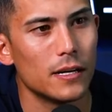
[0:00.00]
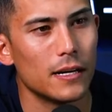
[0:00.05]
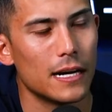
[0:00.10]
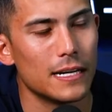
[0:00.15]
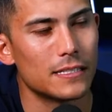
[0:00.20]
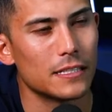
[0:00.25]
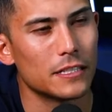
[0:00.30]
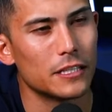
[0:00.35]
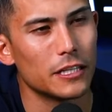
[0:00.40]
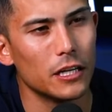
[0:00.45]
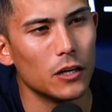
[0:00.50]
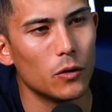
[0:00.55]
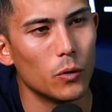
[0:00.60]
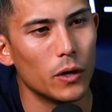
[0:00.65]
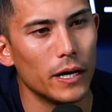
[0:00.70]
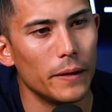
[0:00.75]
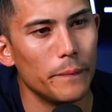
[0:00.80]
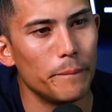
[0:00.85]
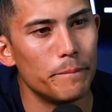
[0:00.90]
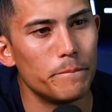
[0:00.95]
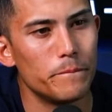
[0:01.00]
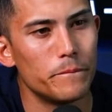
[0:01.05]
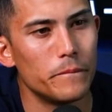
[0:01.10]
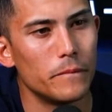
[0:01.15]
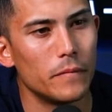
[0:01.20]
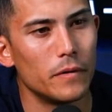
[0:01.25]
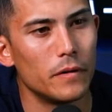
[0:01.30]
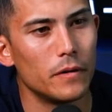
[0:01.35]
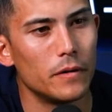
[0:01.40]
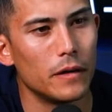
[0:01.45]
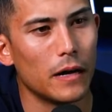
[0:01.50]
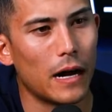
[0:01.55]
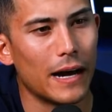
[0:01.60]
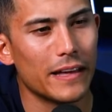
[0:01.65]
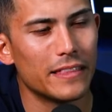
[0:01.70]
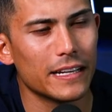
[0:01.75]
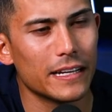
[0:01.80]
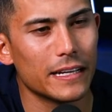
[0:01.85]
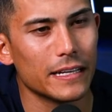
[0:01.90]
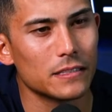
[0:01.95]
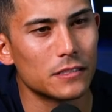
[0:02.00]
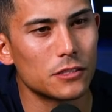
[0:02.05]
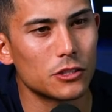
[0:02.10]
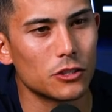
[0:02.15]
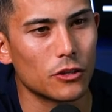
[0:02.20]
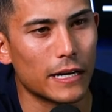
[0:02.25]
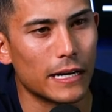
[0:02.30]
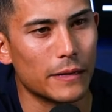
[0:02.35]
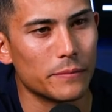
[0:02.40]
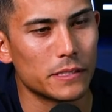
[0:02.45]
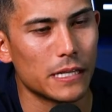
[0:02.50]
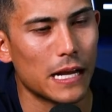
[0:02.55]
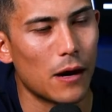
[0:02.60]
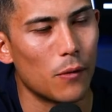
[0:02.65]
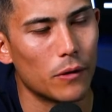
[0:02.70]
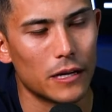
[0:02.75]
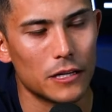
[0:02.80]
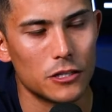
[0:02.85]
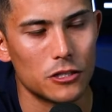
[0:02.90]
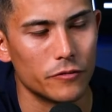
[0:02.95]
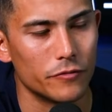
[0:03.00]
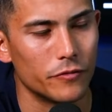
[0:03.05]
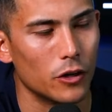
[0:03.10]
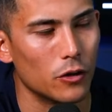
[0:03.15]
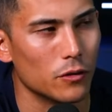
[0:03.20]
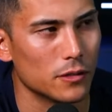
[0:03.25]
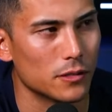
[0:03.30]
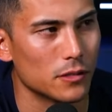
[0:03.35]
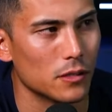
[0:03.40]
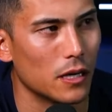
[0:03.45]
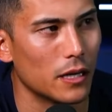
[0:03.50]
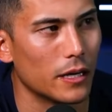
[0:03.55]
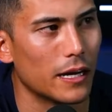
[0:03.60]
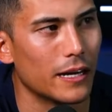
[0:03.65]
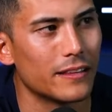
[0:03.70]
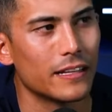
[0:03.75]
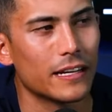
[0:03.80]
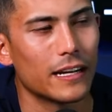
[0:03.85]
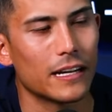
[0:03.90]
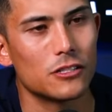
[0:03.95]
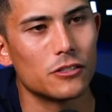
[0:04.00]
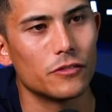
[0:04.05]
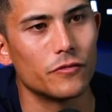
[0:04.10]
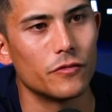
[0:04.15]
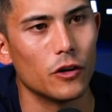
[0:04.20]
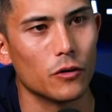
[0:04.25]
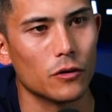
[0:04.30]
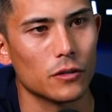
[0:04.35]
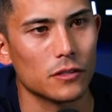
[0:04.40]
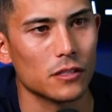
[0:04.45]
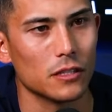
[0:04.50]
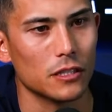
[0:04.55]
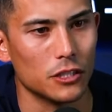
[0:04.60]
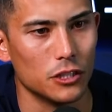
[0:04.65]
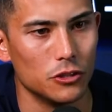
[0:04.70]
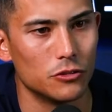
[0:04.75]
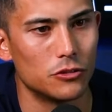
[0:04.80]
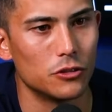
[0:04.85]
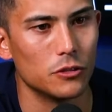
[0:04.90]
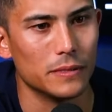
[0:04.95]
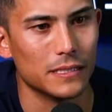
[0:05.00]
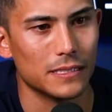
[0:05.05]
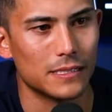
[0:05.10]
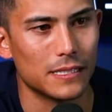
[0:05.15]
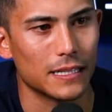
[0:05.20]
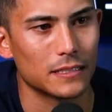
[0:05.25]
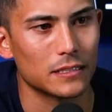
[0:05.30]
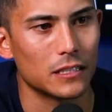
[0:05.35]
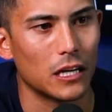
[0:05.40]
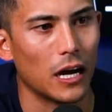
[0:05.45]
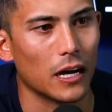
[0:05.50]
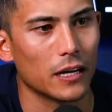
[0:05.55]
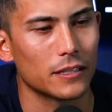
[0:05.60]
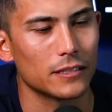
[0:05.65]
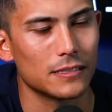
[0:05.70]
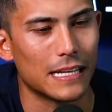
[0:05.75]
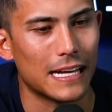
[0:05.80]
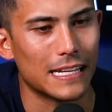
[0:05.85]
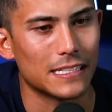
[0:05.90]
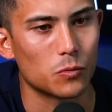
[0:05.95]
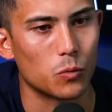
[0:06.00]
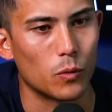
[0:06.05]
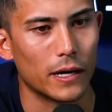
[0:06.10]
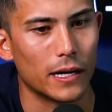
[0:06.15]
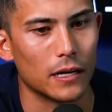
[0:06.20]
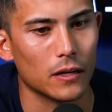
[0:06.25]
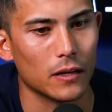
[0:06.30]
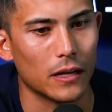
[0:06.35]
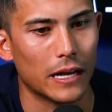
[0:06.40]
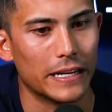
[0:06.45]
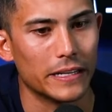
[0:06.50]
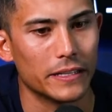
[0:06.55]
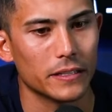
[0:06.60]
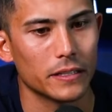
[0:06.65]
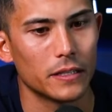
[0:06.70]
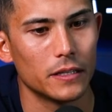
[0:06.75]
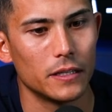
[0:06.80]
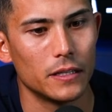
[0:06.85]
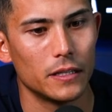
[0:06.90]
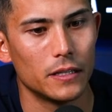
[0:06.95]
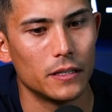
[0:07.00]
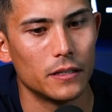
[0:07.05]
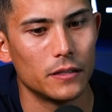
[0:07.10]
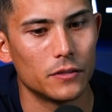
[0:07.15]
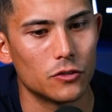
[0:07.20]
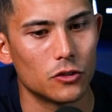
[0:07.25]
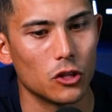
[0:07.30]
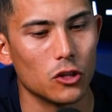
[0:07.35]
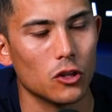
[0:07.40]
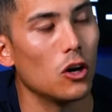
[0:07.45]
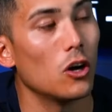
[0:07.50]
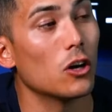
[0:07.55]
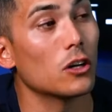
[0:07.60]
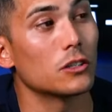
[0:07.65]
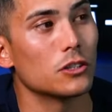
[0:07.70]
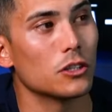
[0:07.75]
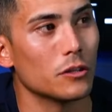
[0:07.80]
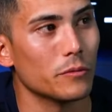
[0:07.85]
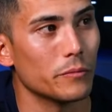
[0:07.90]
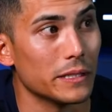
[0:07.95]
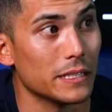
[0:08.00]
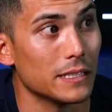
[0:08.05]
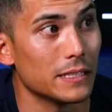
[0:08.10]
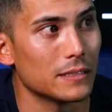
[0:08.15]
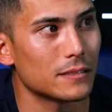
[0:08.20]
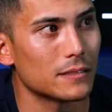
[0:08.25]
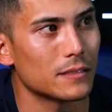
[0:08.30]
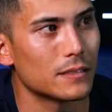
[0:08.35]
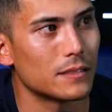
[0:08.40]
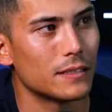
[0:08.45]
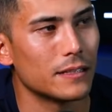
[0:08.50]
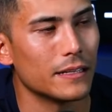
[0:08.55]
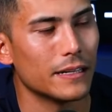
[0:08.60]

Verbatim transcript: I said, you know what? I think Instagram's not what I should focus on. I think I should focus on YouTube and TikTok because that's where like the long term is.